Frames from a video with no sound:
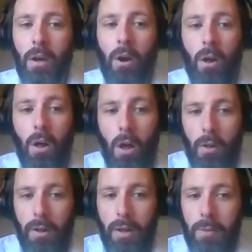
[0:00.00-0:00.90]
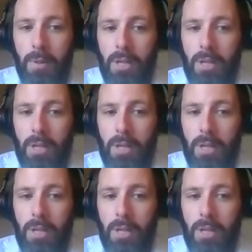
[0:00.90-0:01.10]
All can be